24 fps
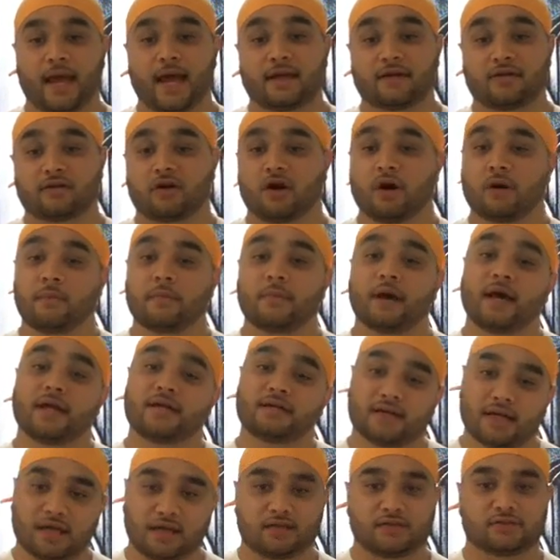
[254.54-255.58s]
And come
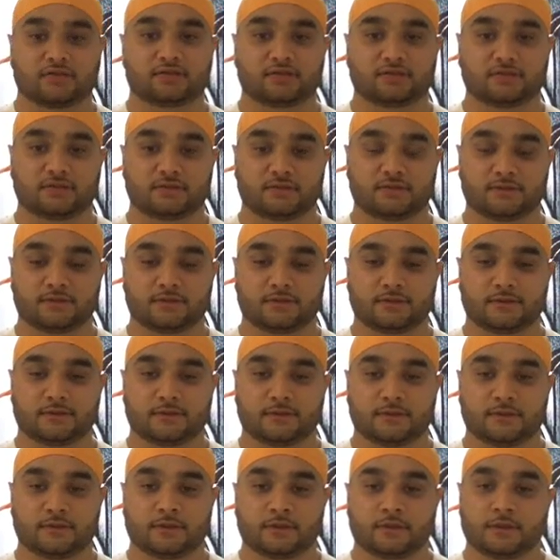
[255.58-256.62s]
and tell us.
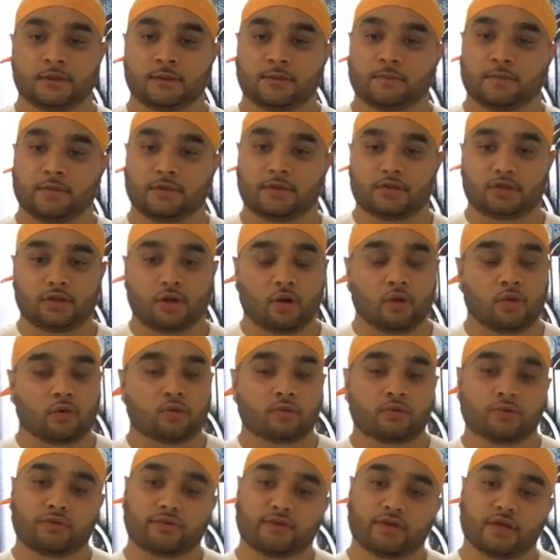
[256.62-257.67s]
But
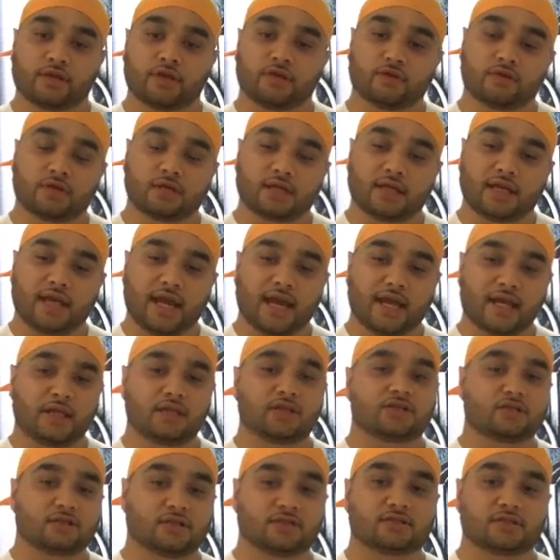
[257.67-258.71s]
don't think you're going to get
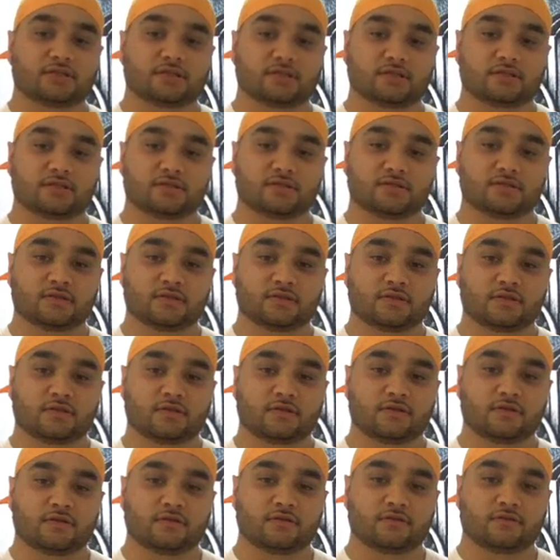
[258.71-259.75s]
any justice
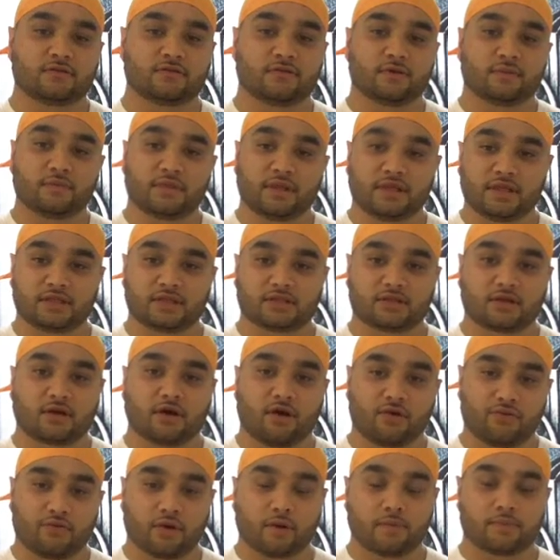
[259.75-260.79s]
from these
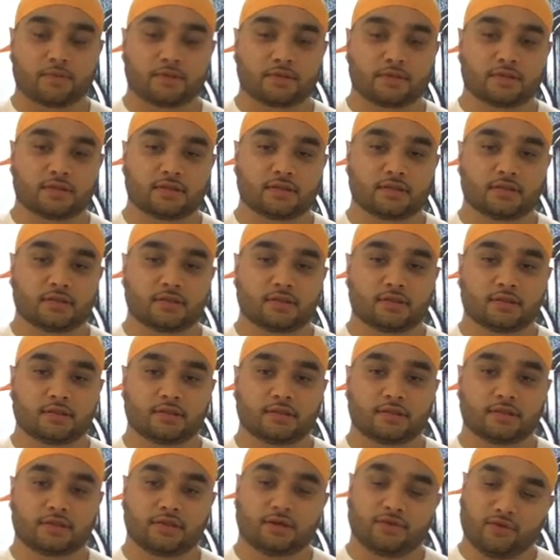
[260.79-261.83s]
corrupt,
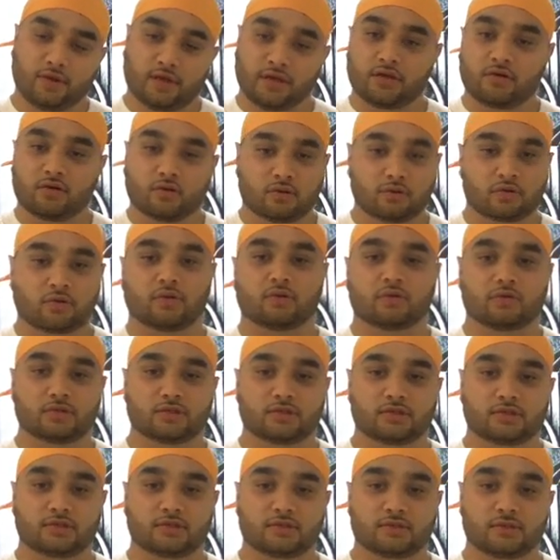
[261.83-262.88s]
tyrannical
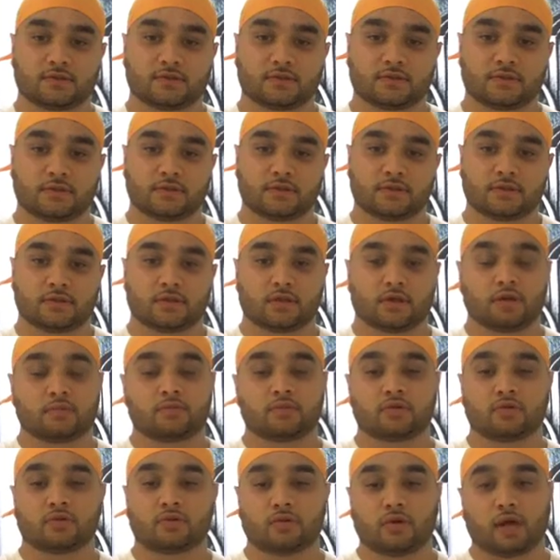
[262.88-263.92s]
courts. Come
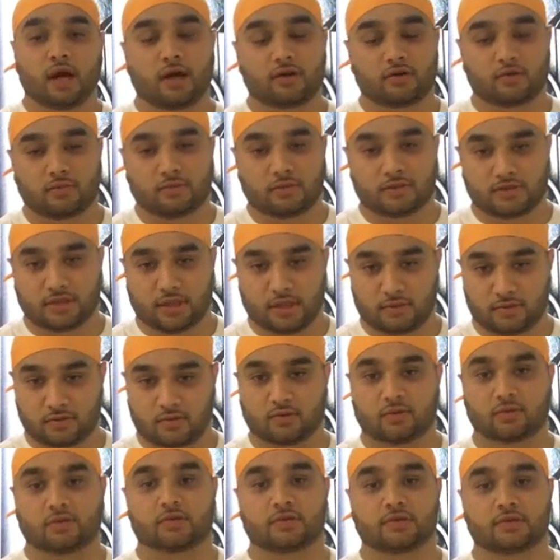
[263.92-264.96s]
to Guru Har Gobind Sahib's
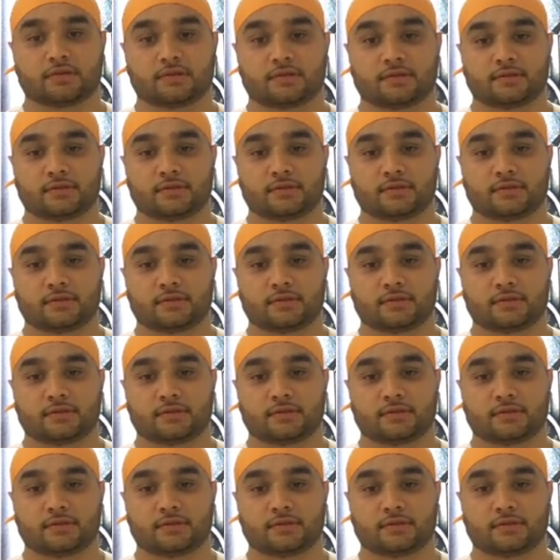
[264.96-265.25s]
court